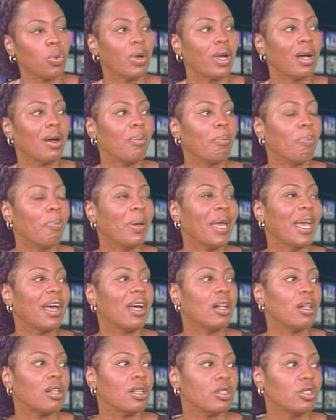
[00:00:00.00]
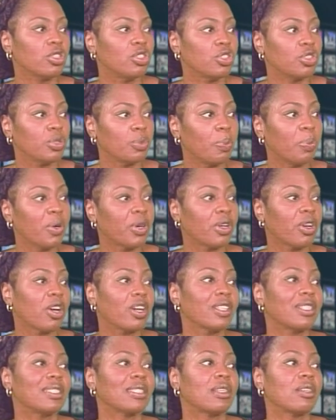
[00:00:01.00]
compelled to put
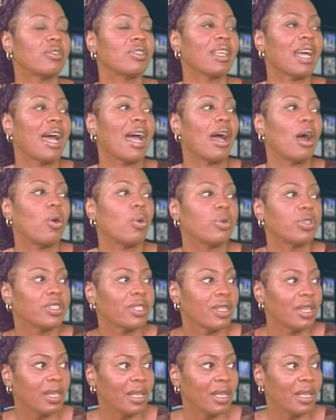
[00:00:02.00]
ourselves out